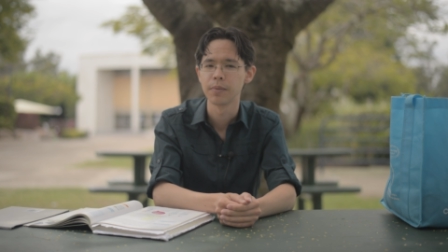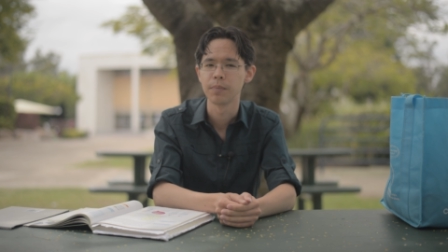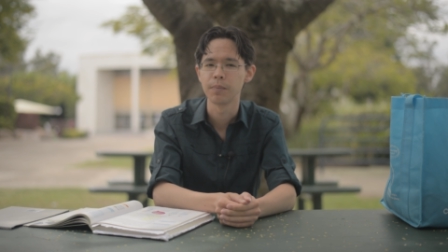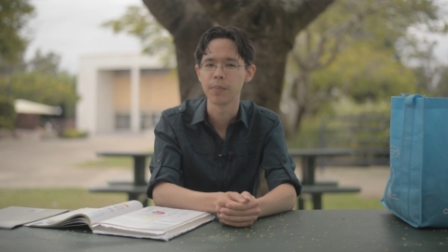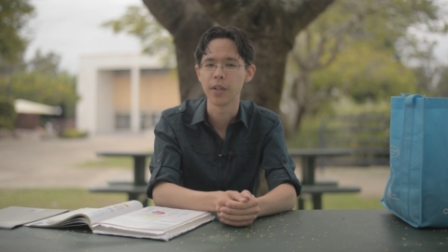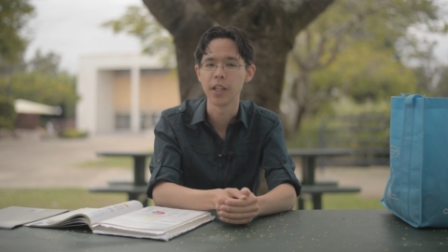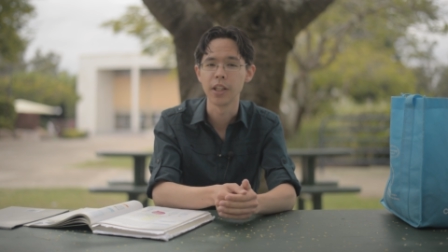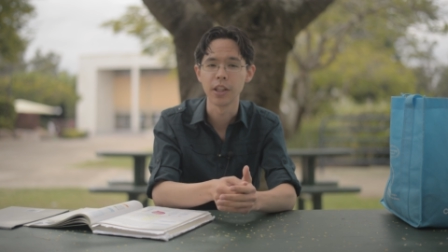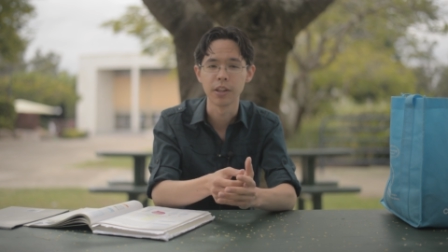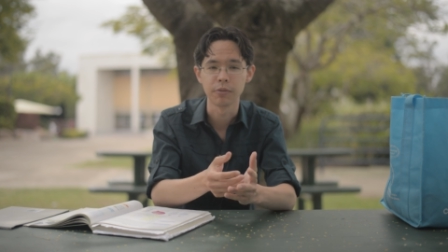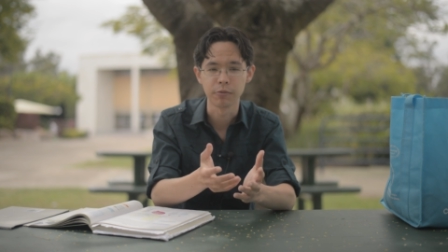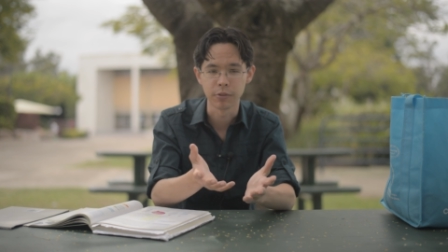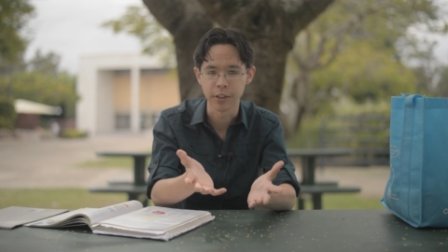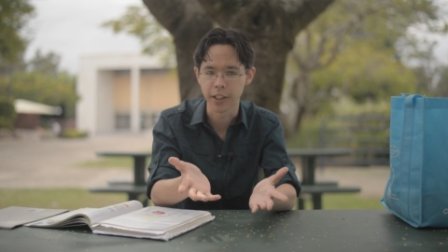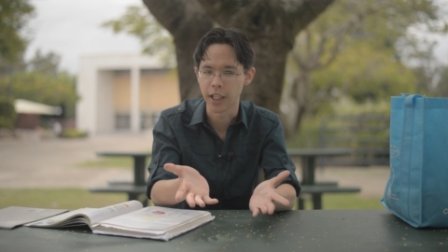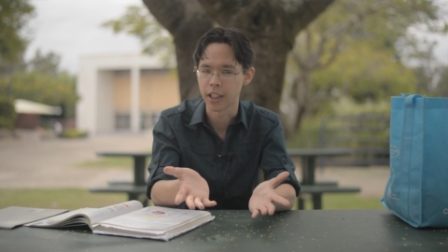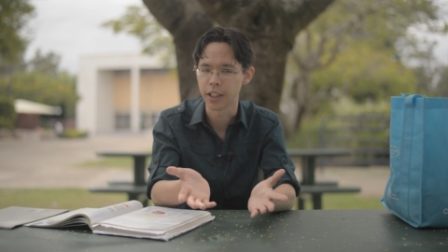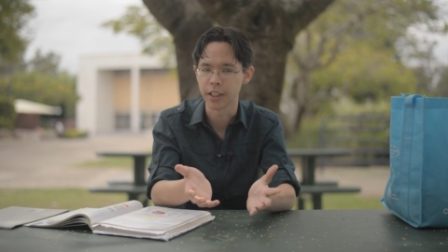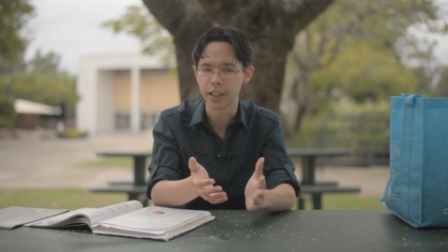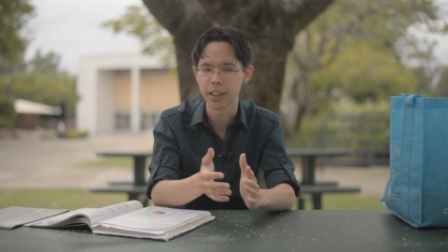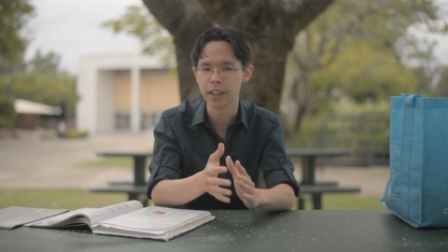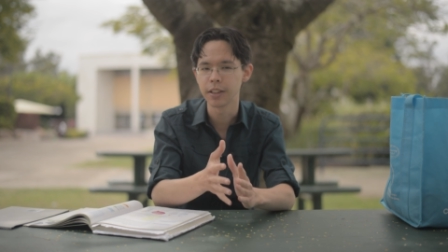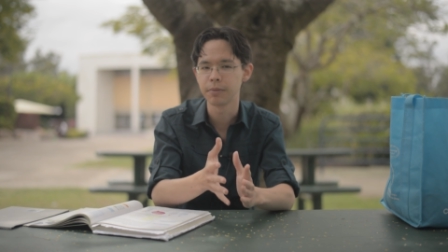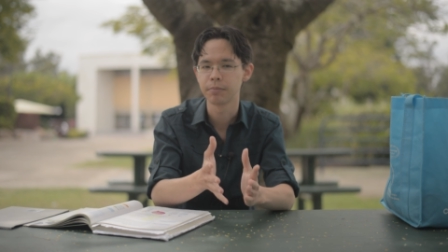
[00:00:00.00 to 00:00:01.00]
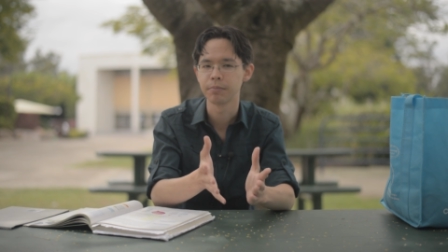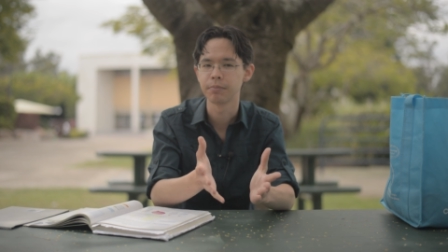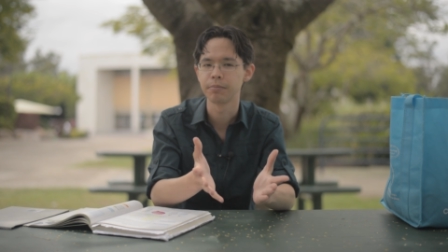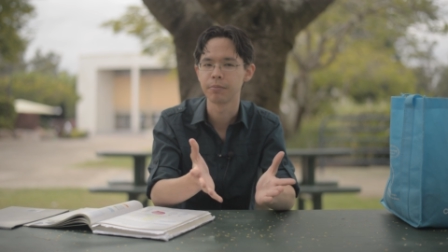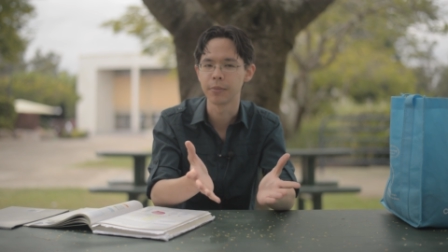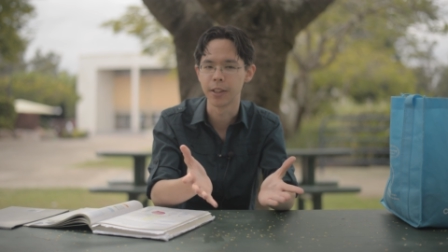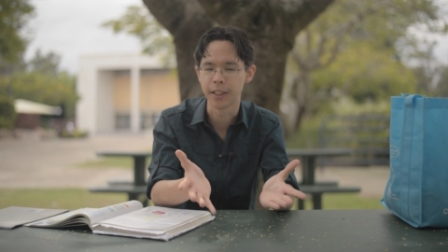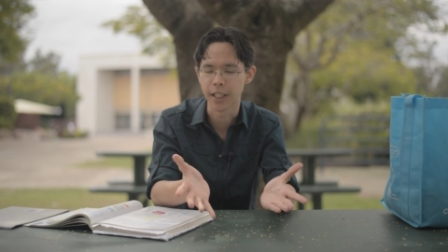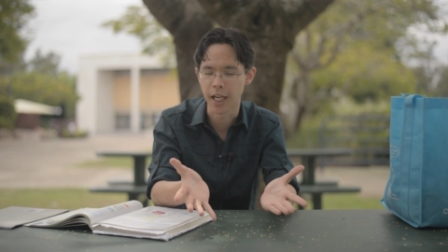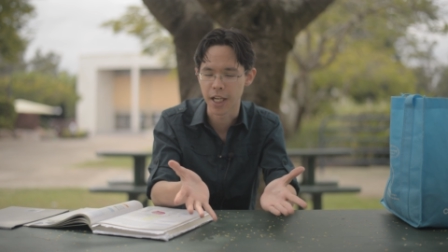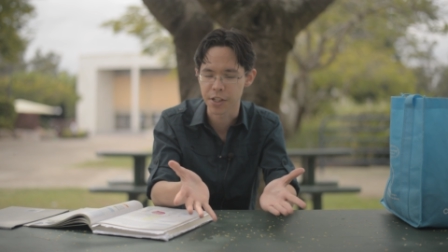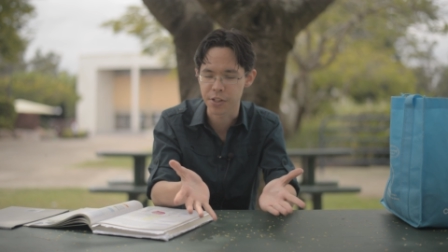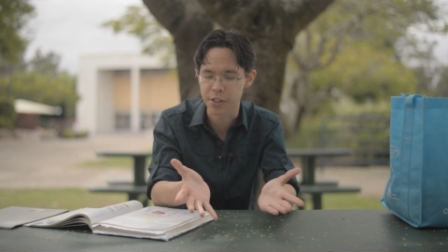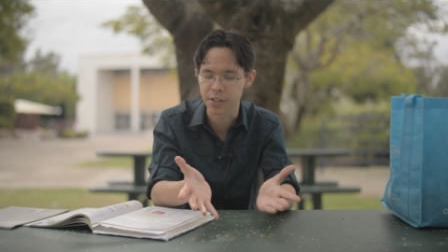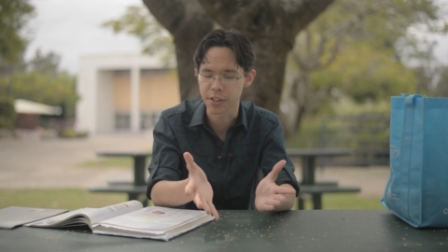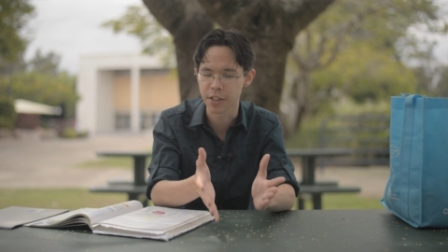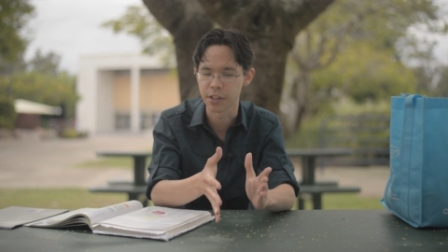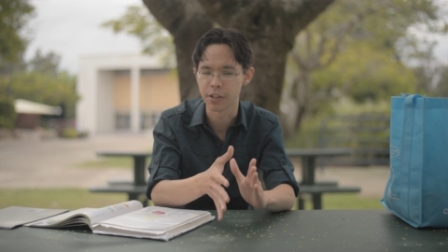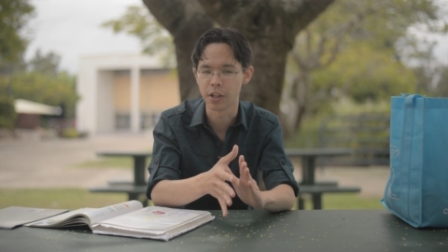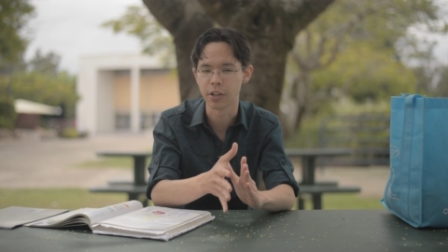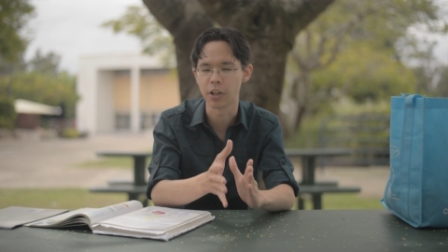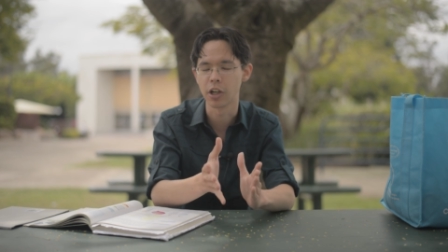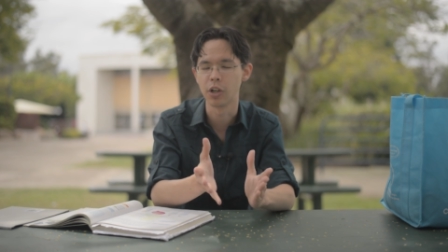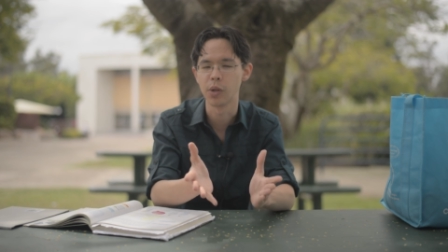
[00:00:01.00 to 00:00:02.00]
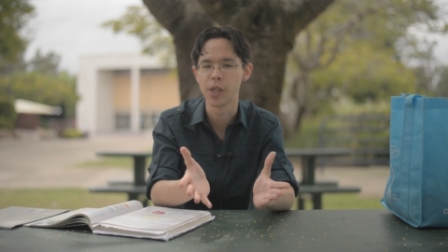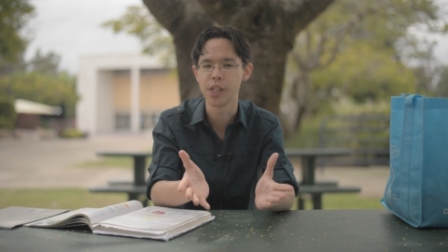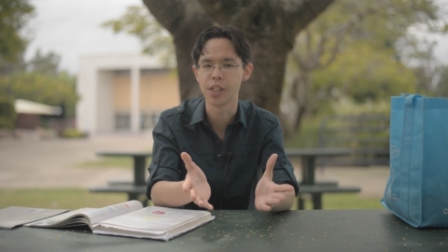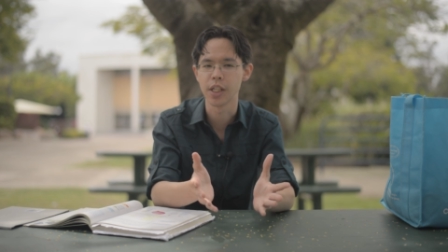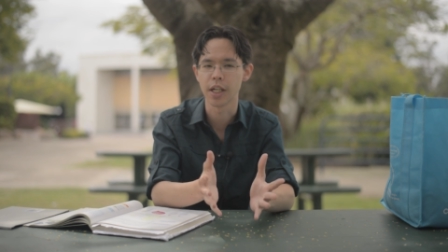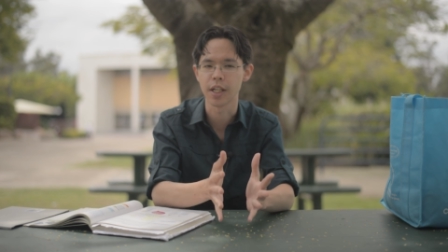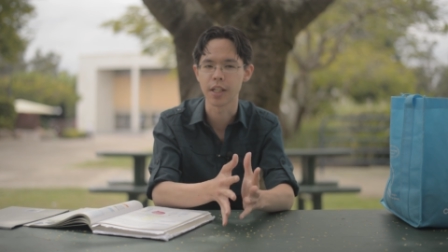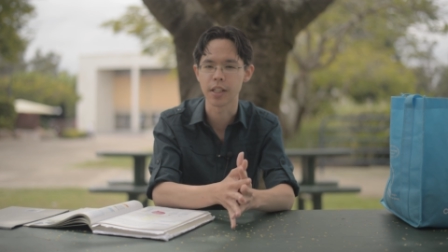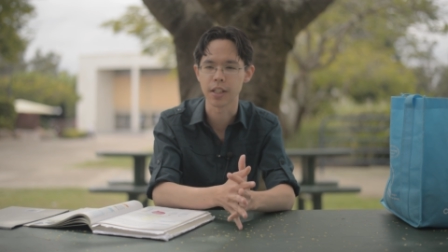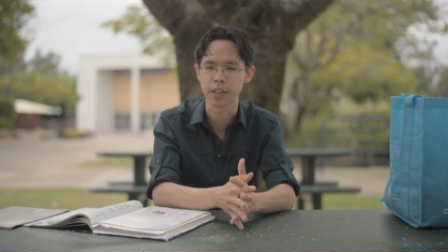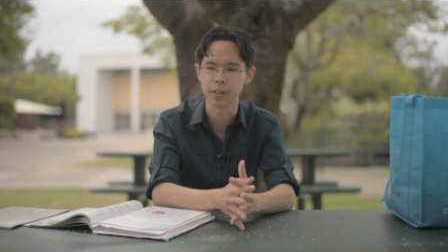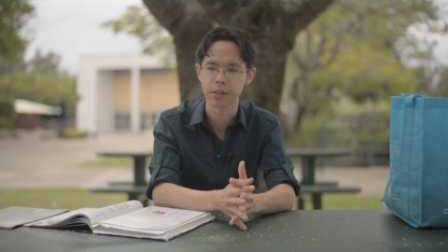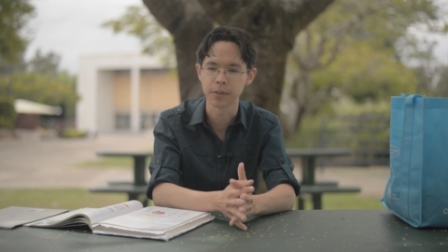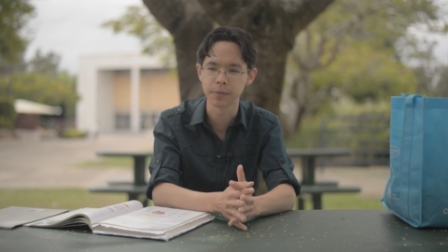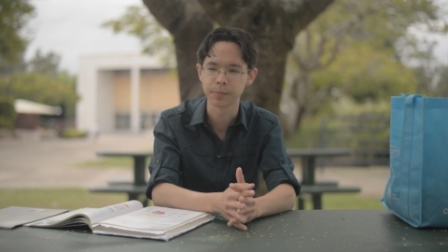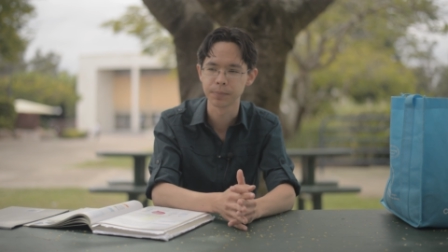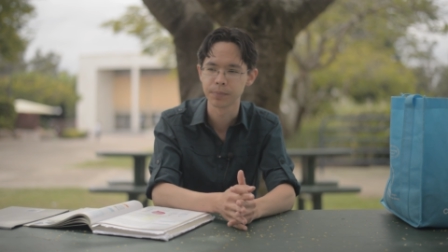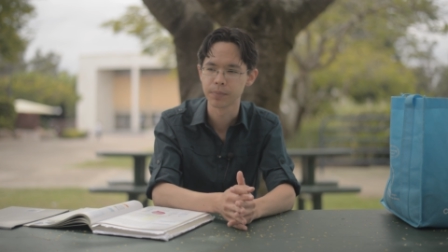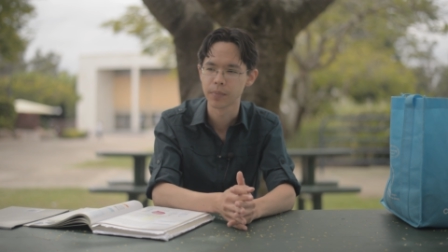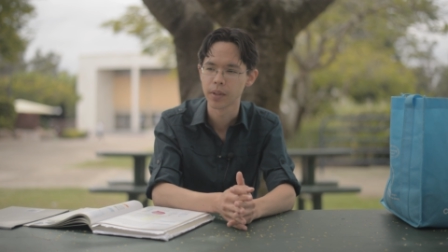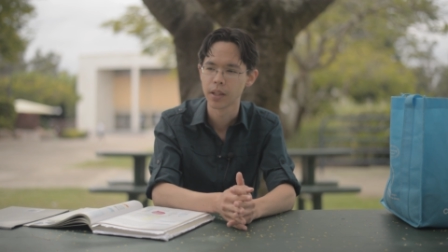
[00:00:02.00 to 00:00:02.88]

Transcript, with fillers: in reality, gases are not always ideal.